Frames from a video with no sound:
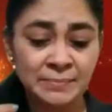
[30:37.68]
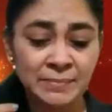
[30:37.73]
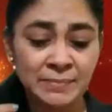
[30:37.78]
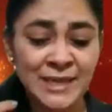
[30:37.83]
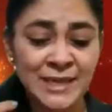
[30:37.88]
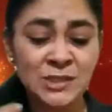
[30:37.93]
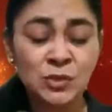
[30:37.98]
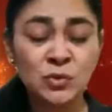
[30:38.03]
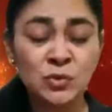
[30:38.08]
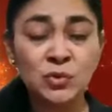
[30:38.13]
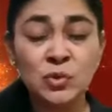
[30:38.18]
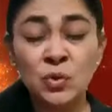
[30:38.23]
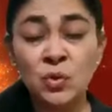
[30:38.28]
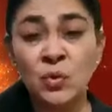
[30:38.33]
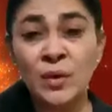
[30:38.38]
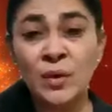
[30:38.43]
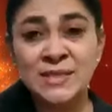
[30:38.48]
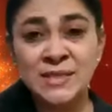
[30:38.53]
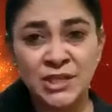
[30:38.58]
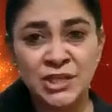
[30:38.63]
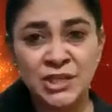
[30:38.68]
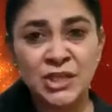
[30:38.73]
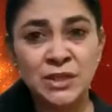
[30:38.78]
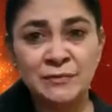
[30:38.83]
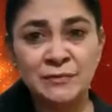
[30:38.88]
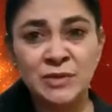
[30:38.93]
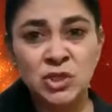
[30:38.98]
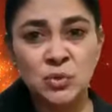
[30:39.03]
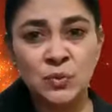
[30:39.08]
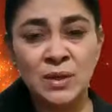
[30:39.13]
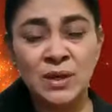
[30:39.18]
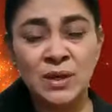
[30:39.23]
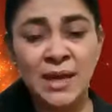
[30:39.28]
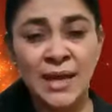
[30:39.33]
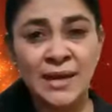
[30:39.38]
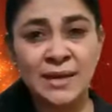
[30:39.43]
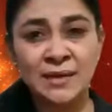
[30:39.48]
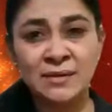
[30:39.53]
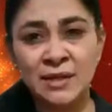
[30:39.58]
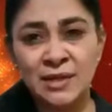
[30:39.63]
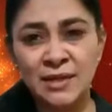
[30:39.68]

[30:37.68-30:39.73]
makes you grow as an individual and,